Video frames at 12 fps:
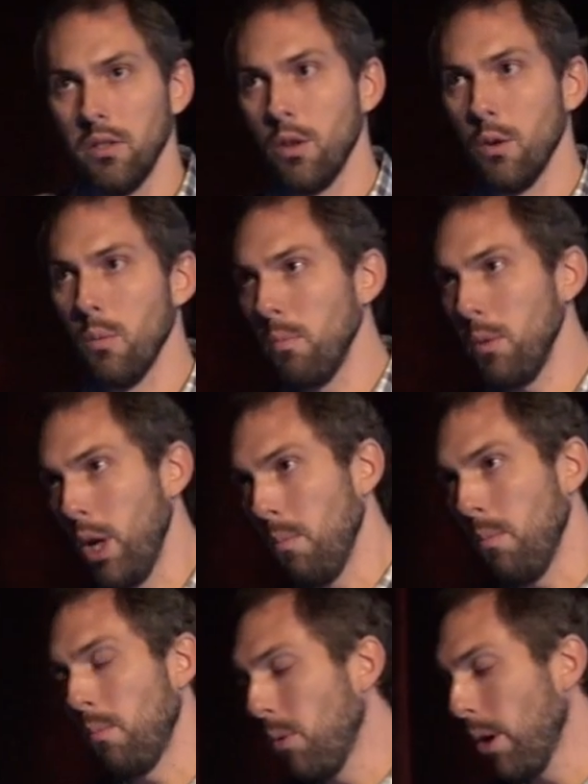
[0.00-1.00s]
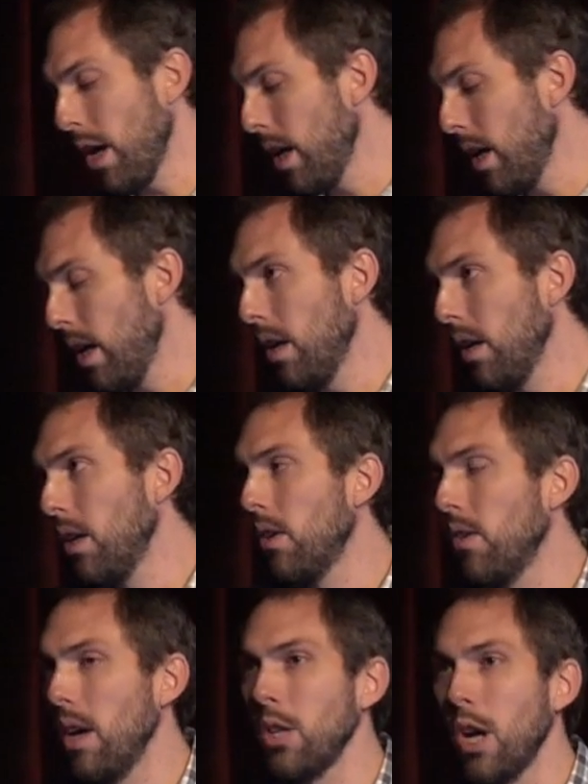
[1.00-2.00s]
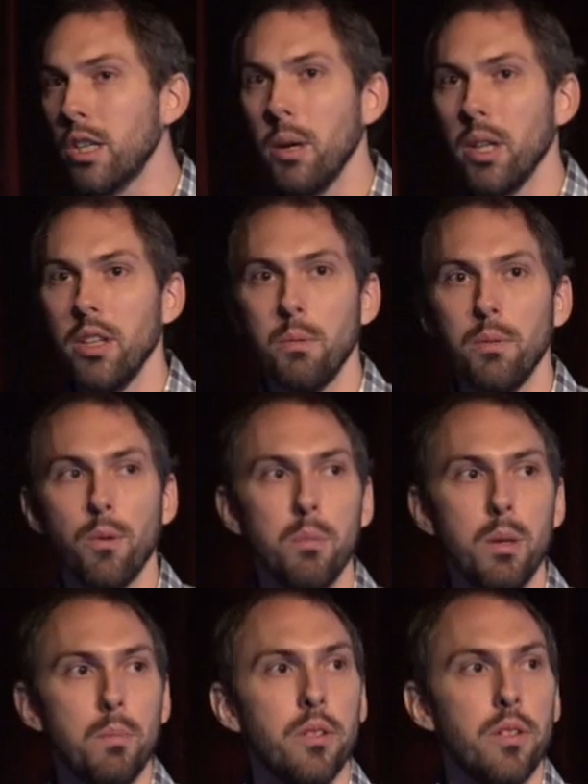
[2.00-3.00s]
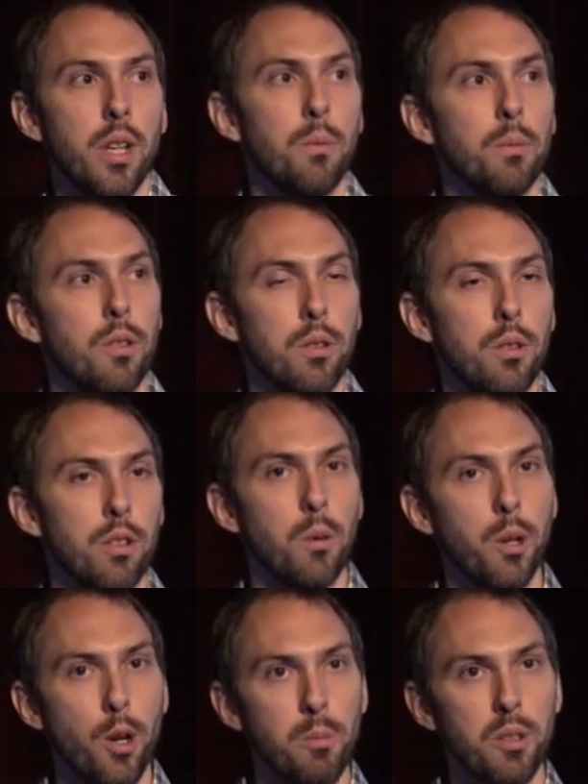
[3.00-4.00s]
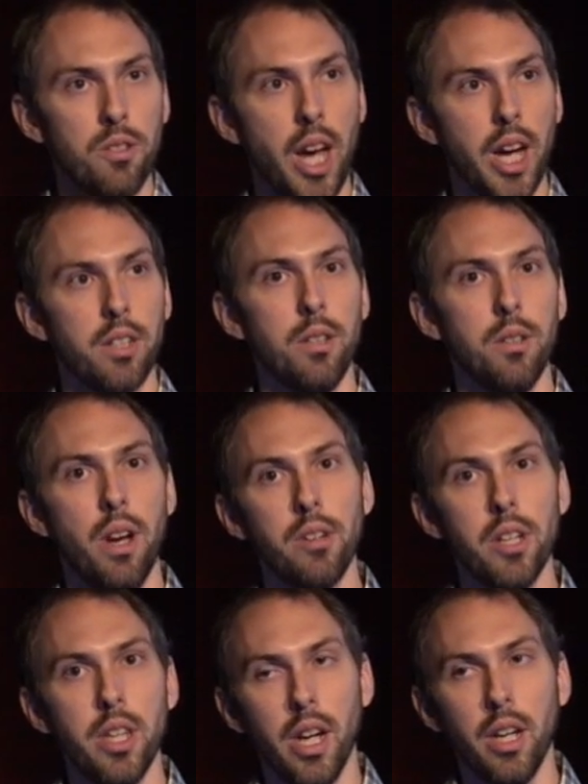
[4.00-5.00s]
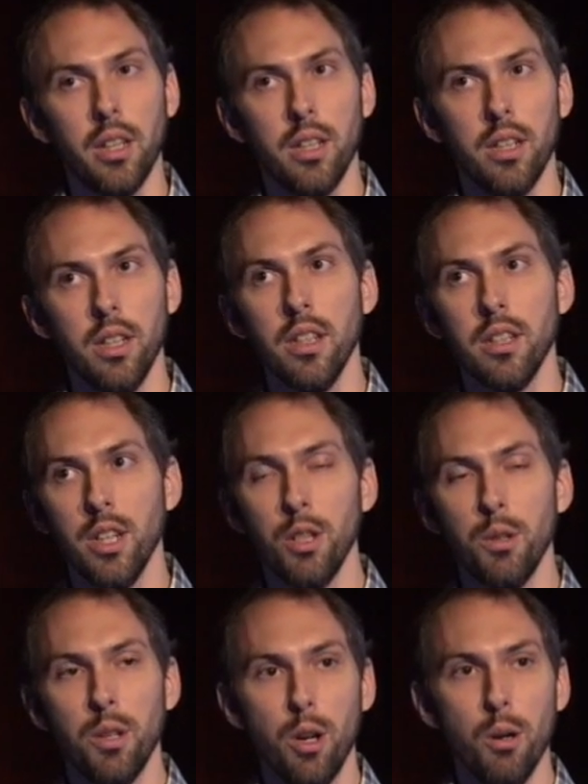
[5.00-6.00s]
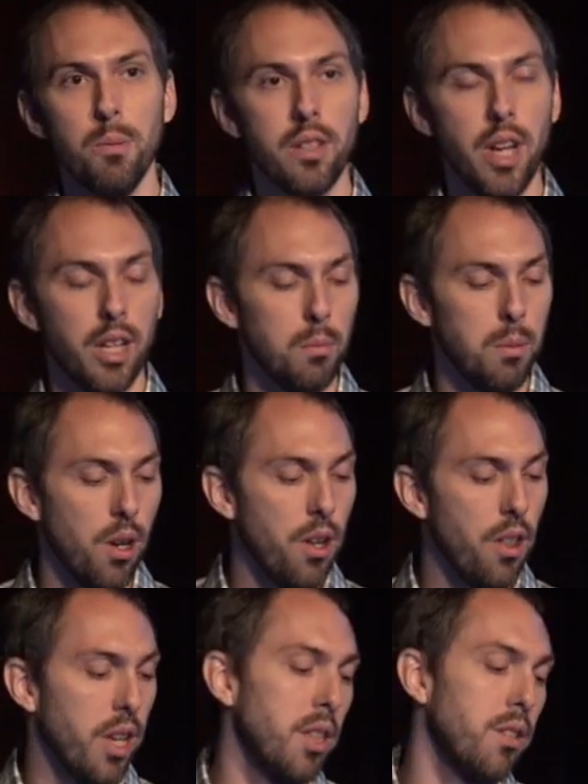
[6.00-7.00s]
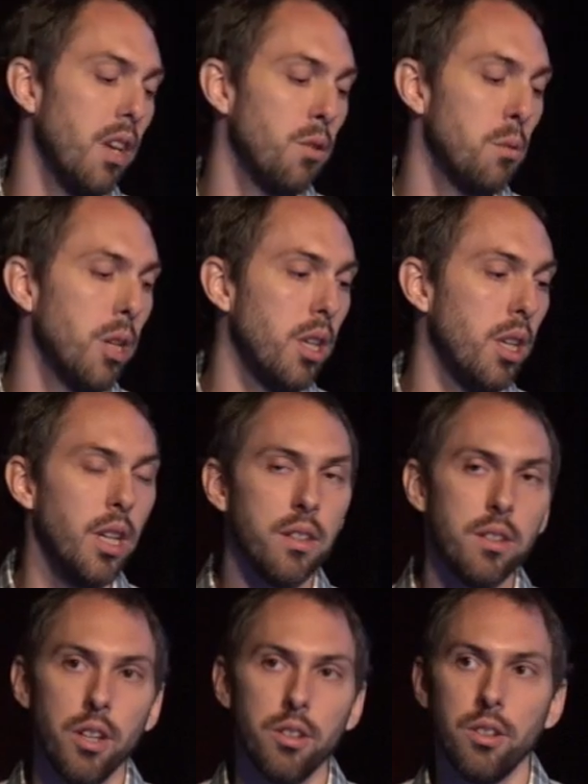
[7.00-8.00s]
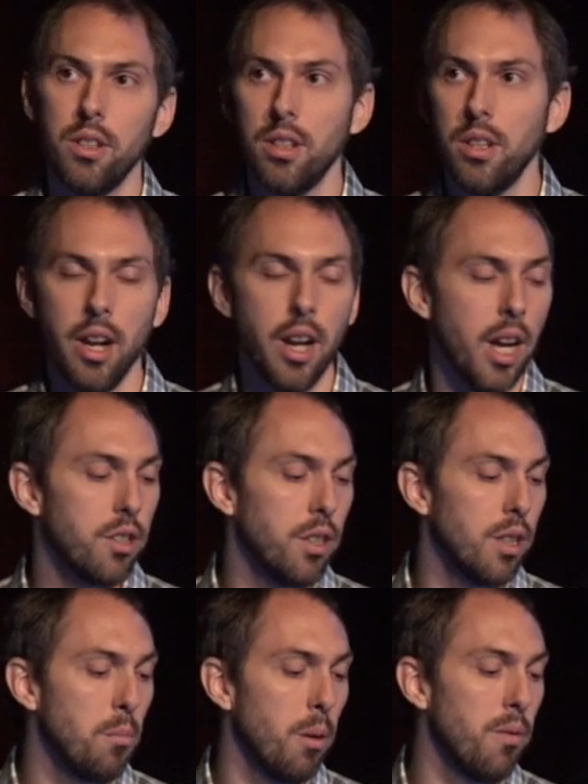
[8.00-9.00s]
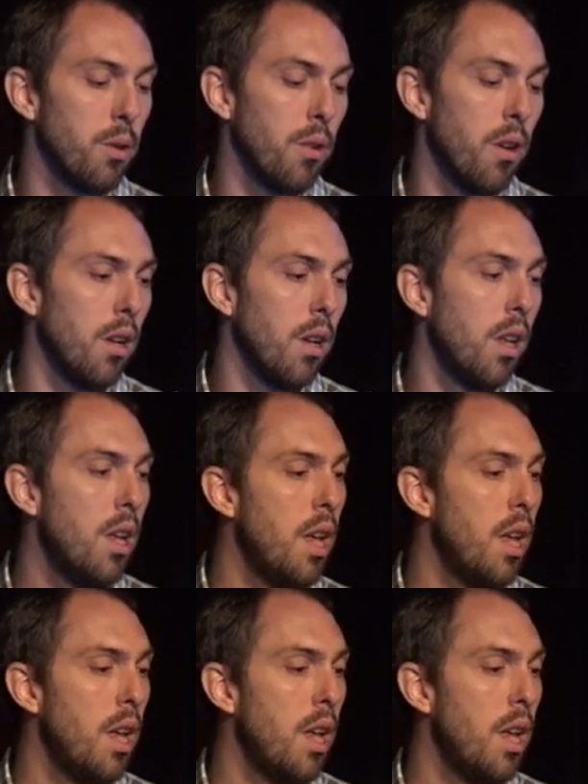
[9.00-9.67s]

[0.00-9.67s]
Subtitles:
So, when I have talked about this before, people say, so you just want OpenStack to do everything. You want OpenStack to be all things to everybody. And that's not actually my view at all.